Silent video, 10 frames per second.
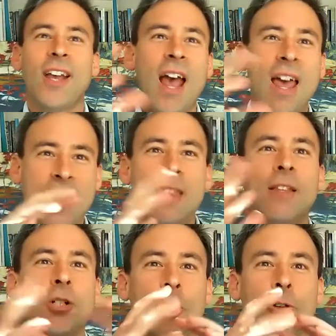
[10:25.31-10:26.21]
and then the
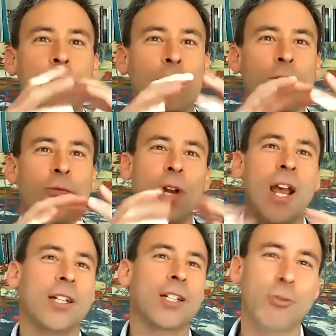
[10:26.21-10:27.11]
two sort of
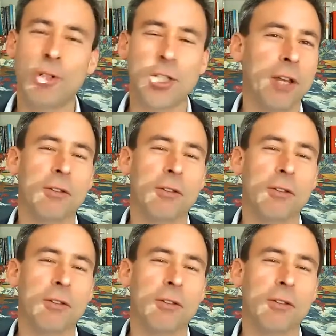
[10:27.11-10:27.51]
reacting to each other.